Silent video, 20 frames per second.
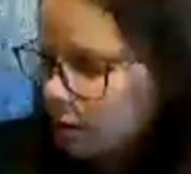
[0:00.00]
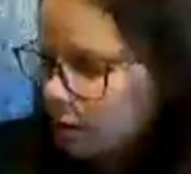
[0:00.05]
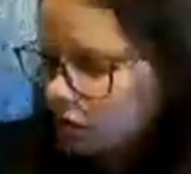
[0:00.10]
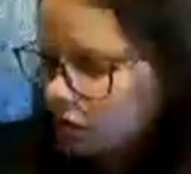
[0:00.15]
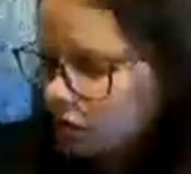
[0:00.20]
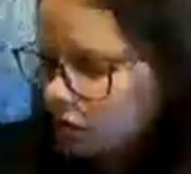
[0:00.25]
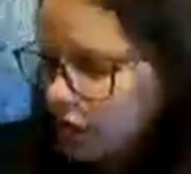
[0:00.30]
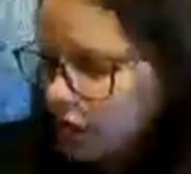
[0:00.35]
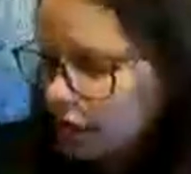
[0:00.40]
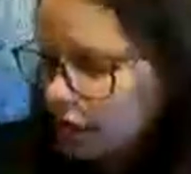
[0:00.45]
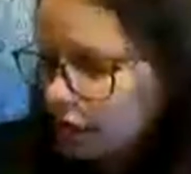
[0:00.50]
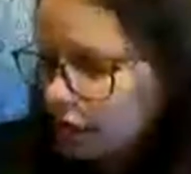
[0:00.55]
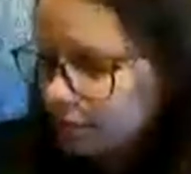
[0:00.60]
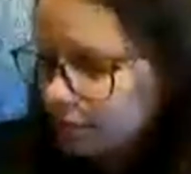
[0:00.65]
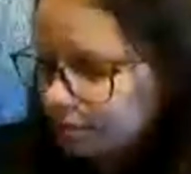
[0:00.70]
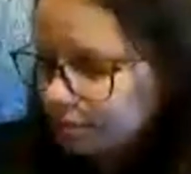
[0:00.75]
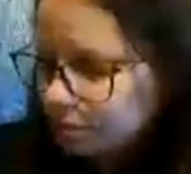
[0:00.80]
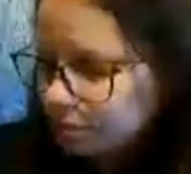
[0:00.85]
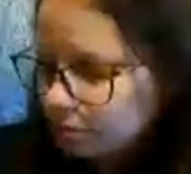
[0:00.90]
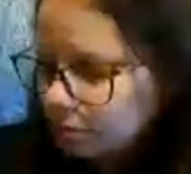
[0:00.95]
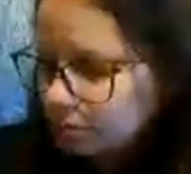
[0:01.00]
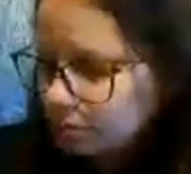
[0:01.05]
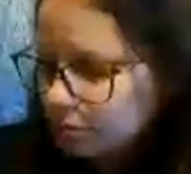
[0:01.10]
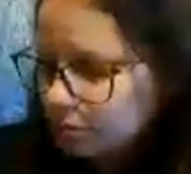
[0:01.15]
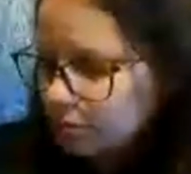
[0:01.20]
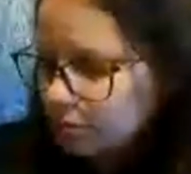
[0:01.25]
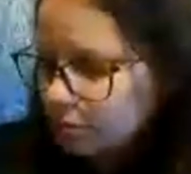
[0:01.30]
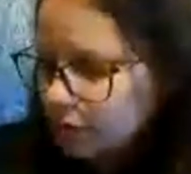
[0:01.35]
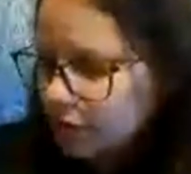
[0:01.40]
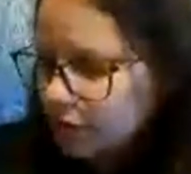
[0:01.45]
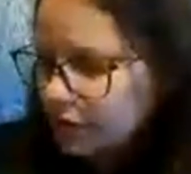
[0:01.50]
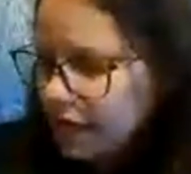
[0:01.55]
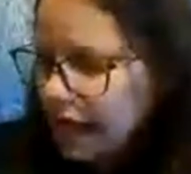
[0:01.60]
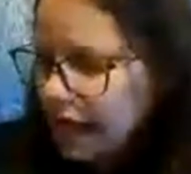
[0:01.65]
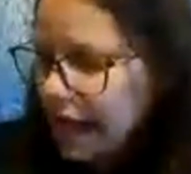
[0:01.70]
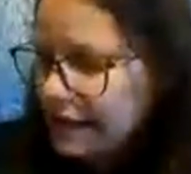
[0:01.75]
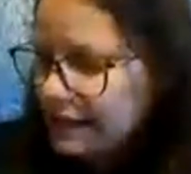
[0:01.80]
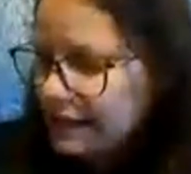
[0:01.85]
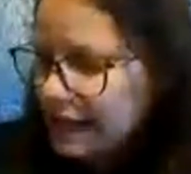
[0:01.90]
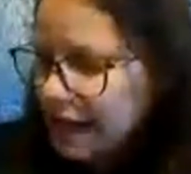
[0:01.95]
to strike. They
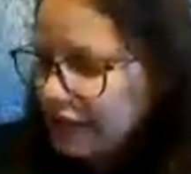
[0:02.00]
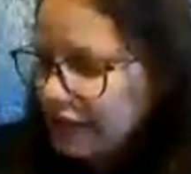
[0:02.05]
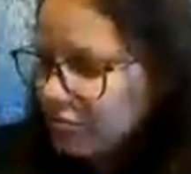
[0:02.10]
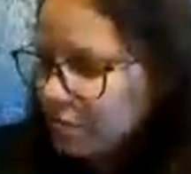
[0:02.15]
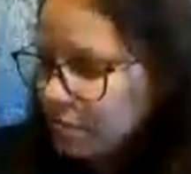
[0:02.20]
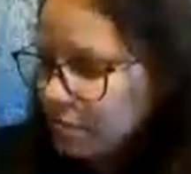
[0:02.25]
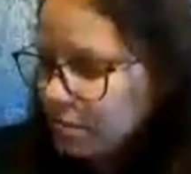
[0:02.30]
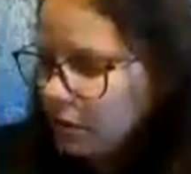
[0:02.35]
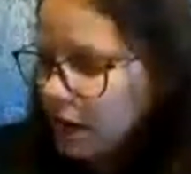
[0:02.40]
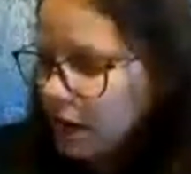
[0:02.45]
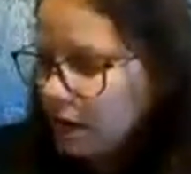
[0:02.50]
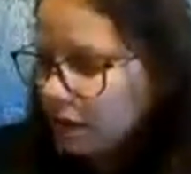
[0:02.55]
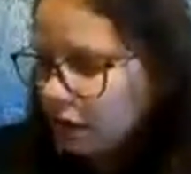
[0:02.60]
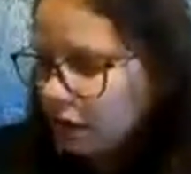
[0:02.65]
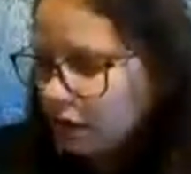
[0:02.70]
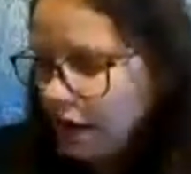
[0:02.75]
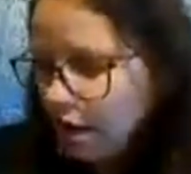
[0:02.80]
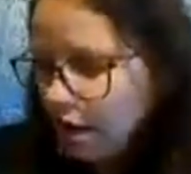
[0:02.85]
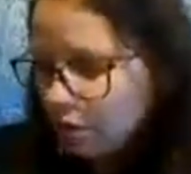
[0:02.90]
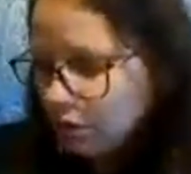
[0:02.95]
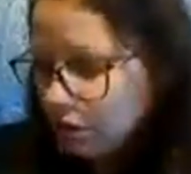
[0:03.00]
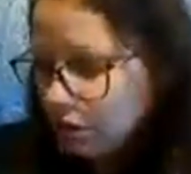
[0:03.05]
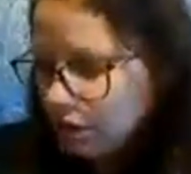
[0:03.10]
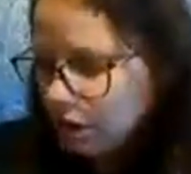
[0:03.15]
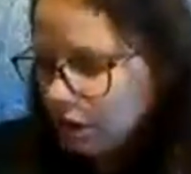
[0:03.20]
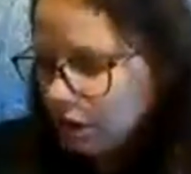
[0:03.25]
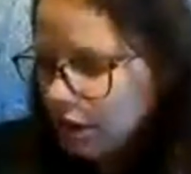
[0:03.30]
had to have people on the ground.